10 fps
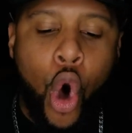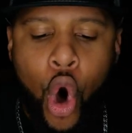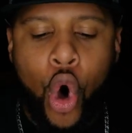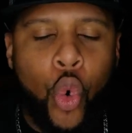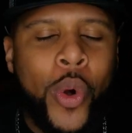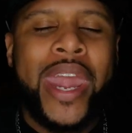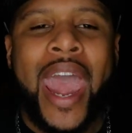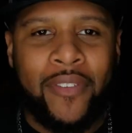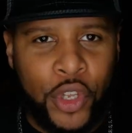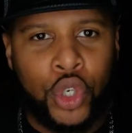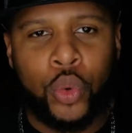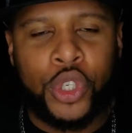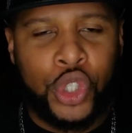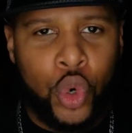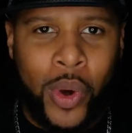All we have to do
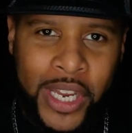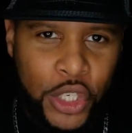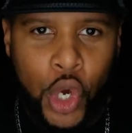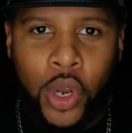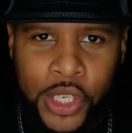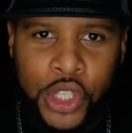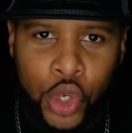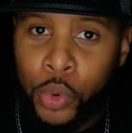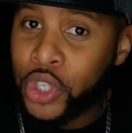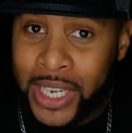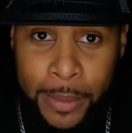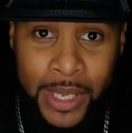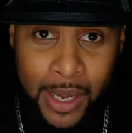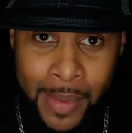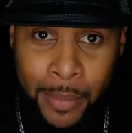is do what he told us to do, which is keep
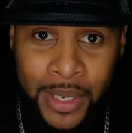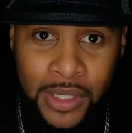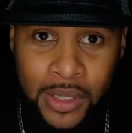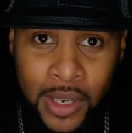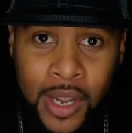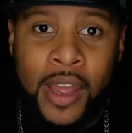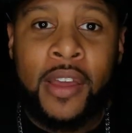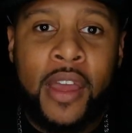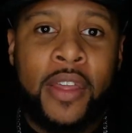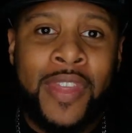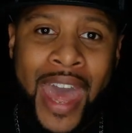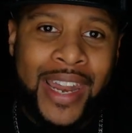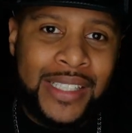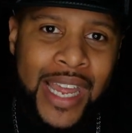the commandments. That is